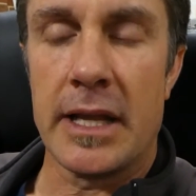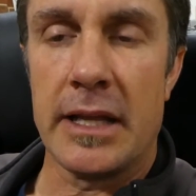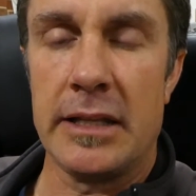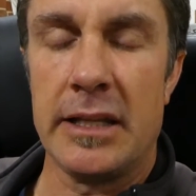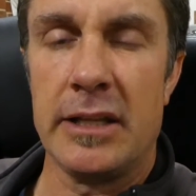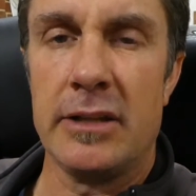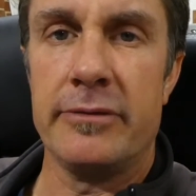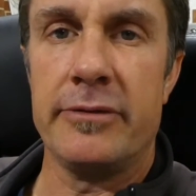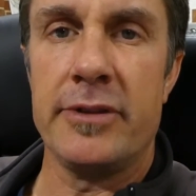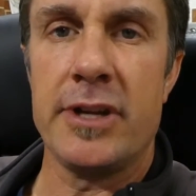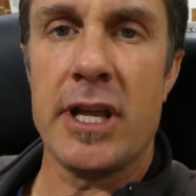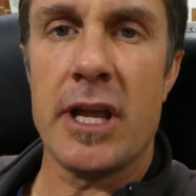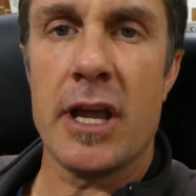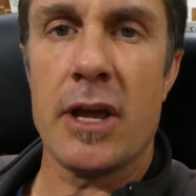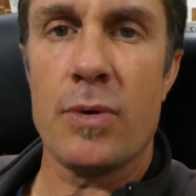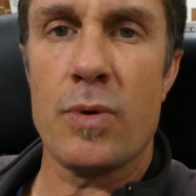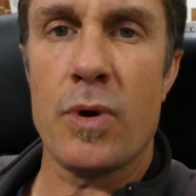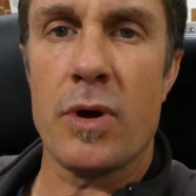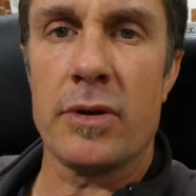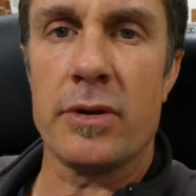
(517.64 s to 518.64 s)

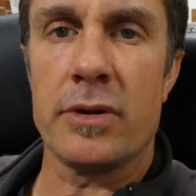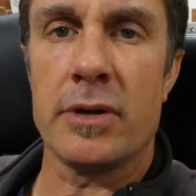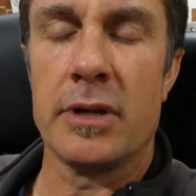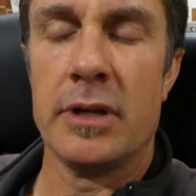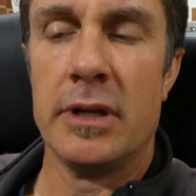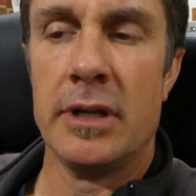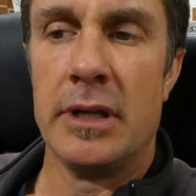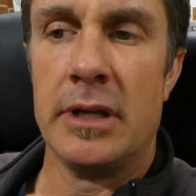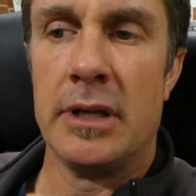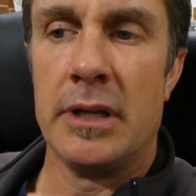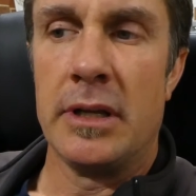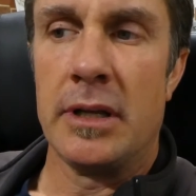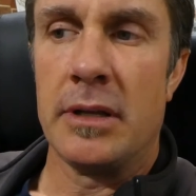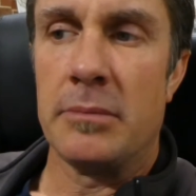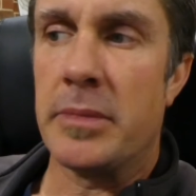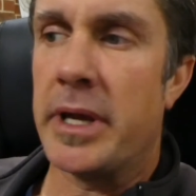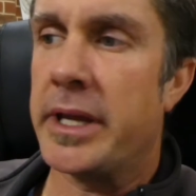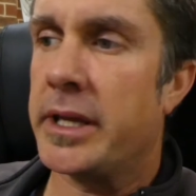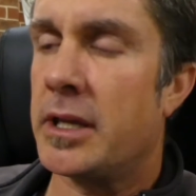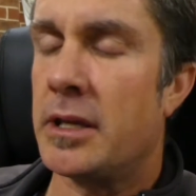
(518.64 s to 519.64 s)
video on
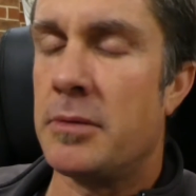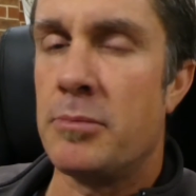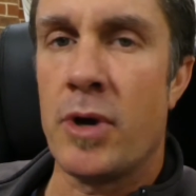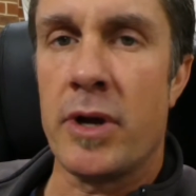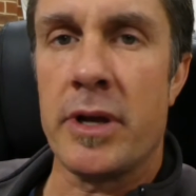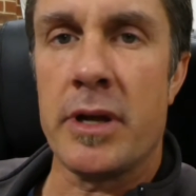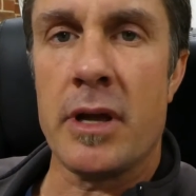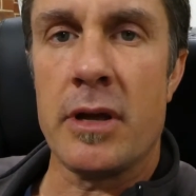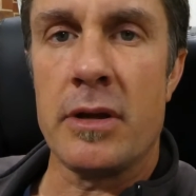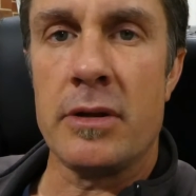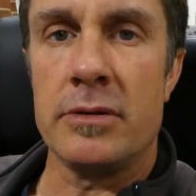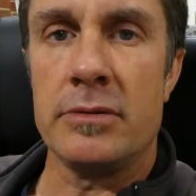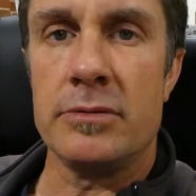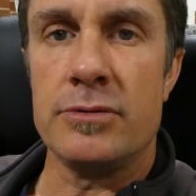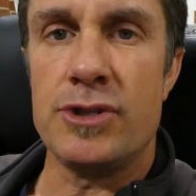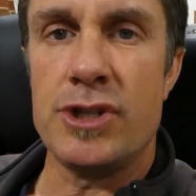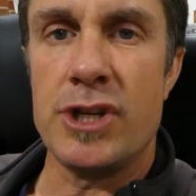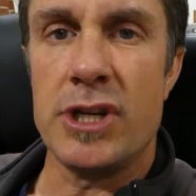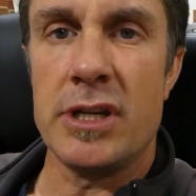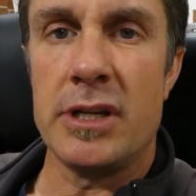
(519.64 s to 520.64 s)
making my own
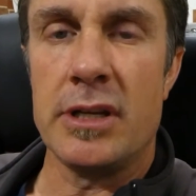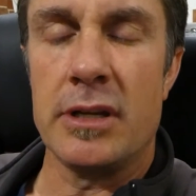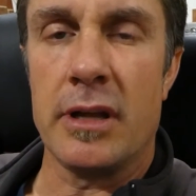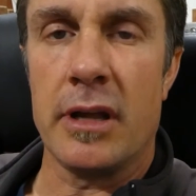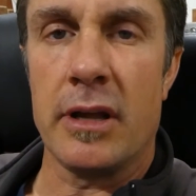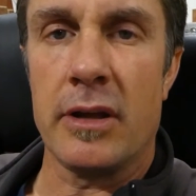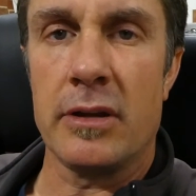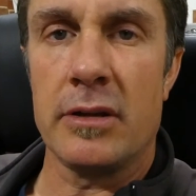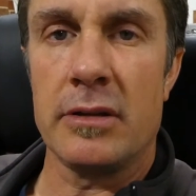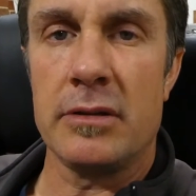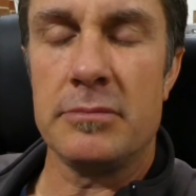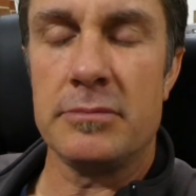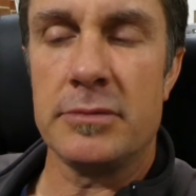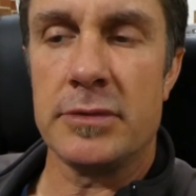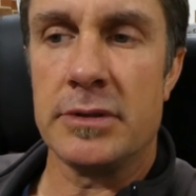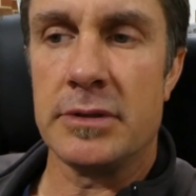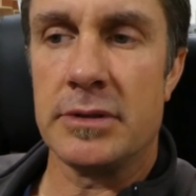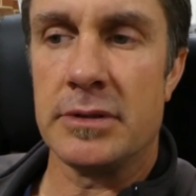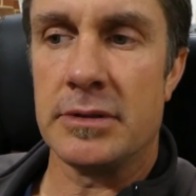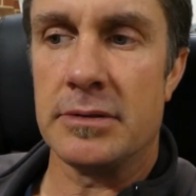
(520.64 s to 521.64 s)
jig at home,
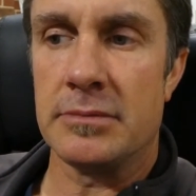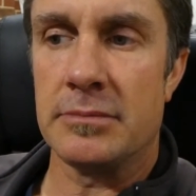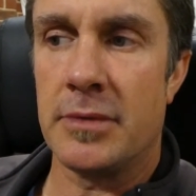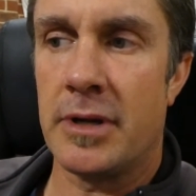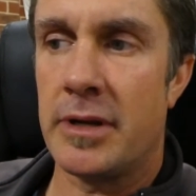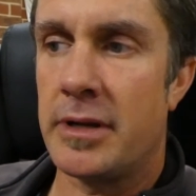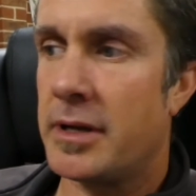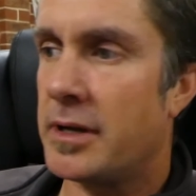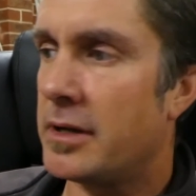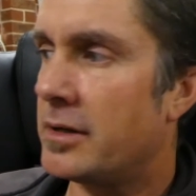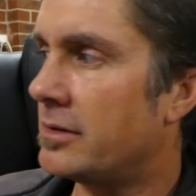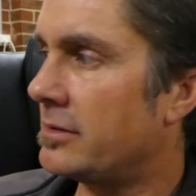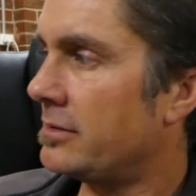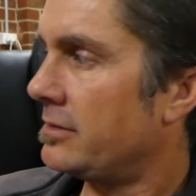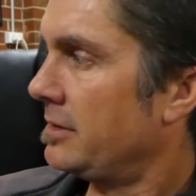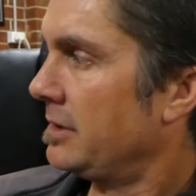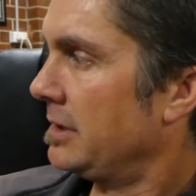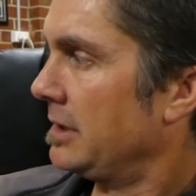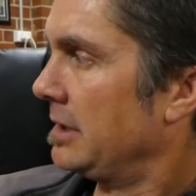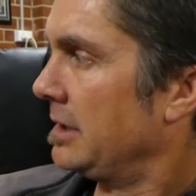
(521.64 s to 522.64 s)
my
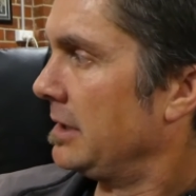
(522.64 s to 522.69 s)
own